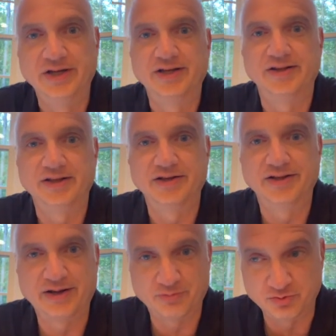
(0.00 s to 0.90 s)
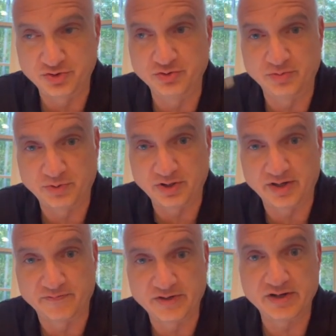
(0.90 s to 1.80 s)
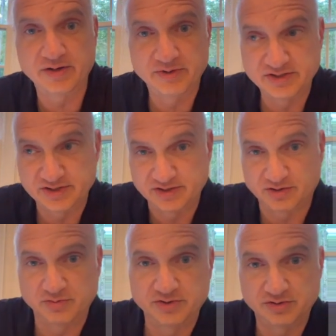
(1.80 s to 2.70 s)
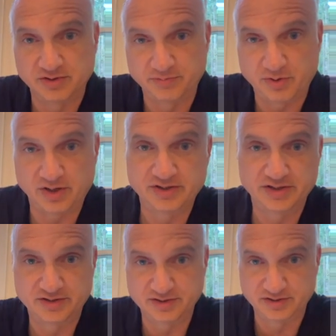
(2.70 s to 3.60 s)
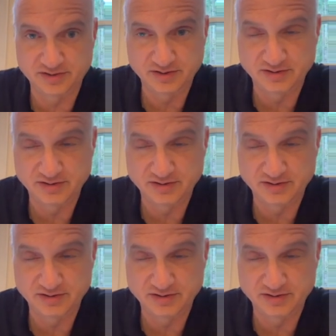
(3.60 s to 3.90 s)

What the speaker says: then that will chew up a lot of time as it sequentially processes